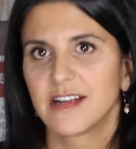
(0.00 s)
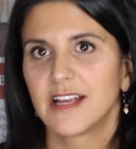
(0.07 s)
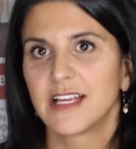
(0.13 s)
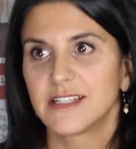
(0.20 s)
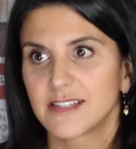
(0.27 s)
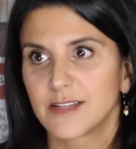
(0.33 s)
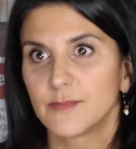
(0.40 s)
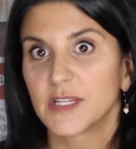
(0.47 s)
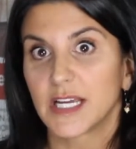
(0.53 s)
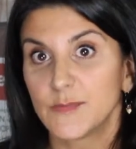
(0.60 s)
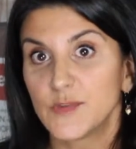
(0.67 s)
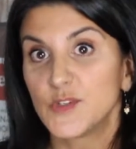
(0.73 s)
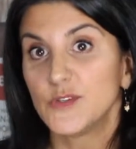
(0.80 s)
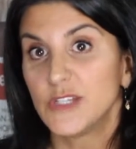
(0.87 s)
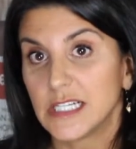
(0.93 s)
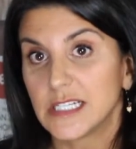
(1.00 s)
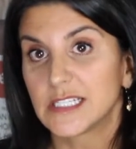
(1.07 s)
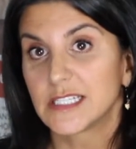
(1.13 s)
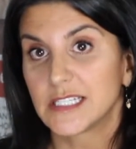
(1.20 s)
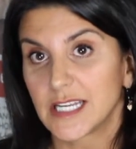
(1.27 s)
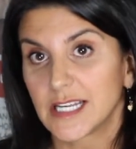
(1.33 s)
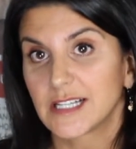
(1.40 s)
And sometimes you need
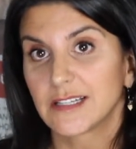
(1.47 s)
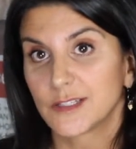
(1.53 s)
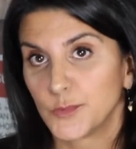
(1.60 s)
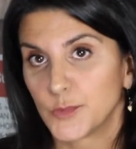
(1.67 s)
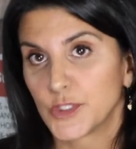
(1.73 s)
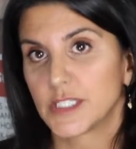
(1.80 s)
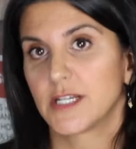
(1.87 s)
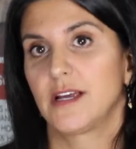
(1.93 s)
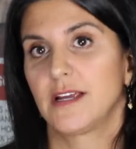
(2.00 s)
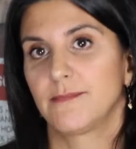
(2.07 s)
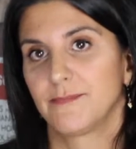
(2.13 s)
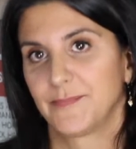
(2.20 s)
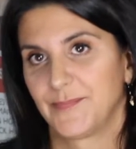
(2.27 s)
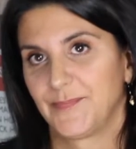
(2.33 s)
to take a little more time.